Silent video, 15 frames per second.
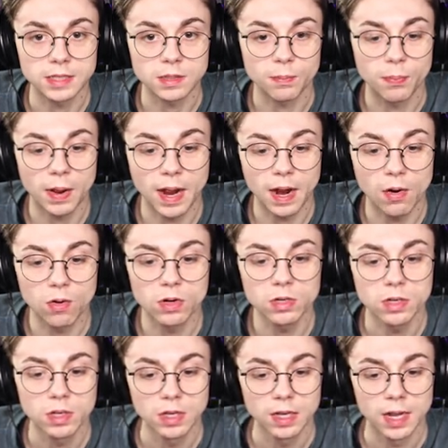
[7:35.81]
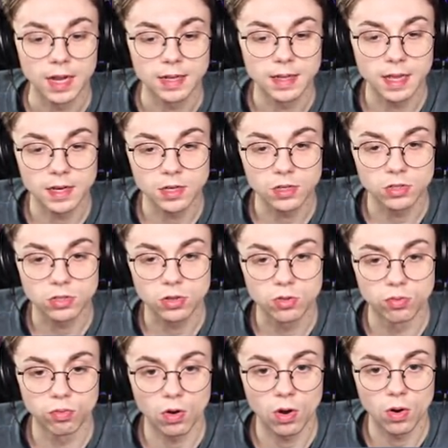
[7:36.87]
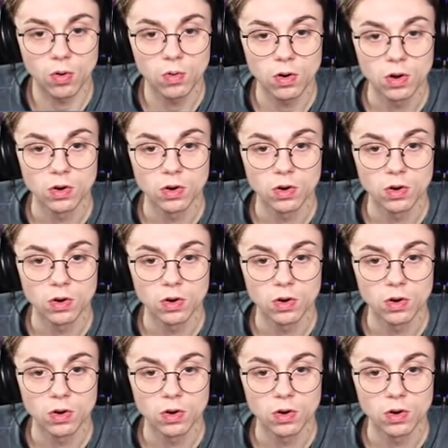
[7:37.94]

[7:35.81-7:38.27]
the power. And then you just throw